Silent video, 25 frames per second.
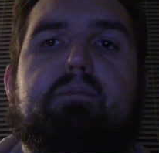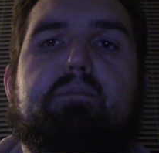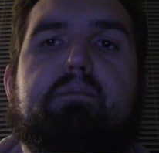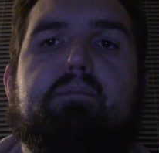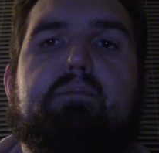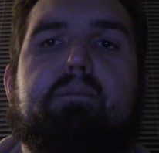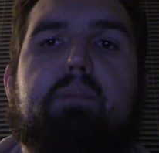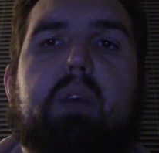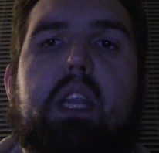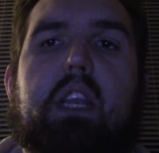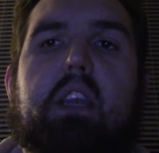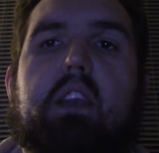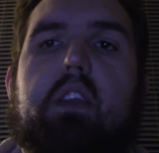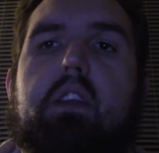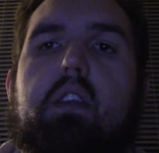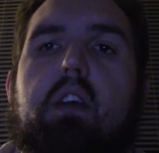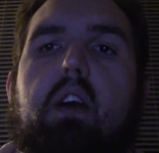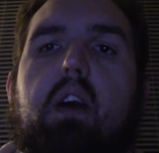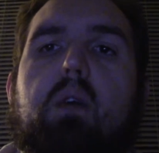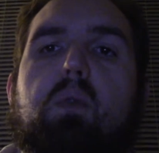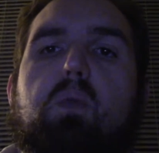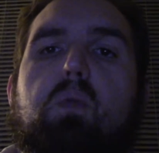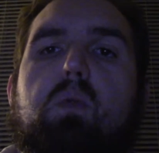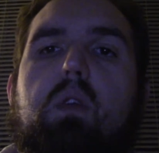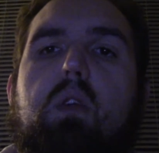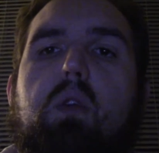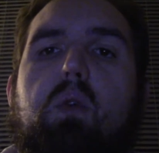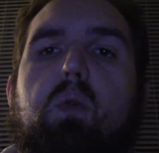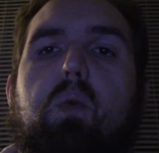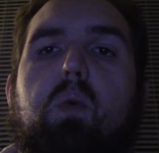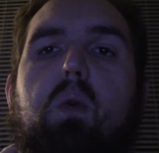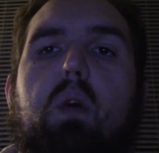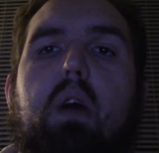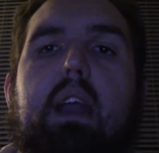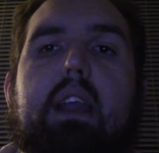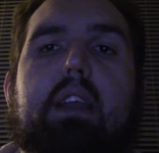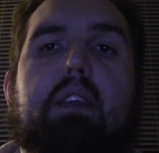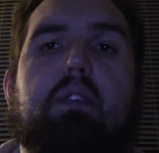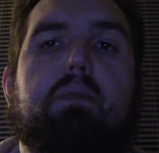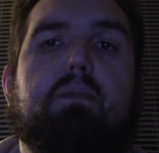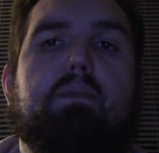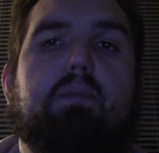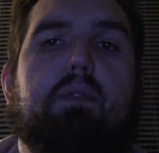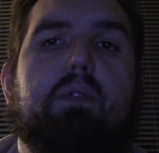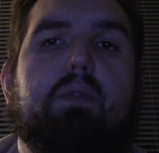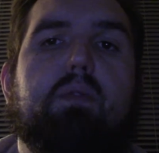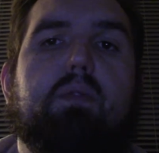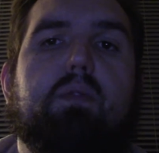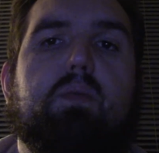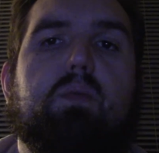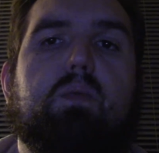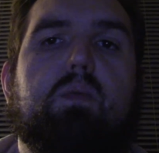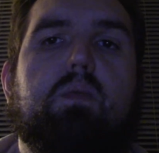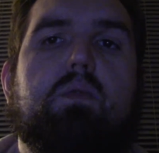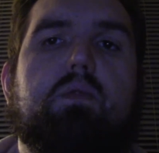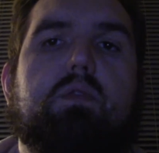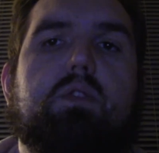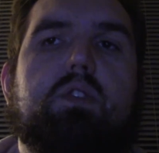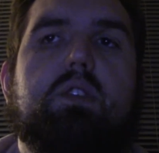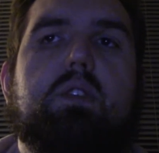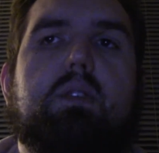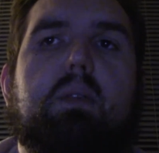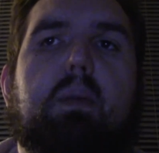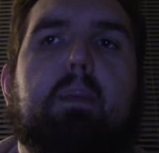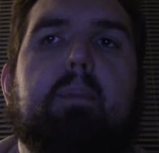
but not require both rules.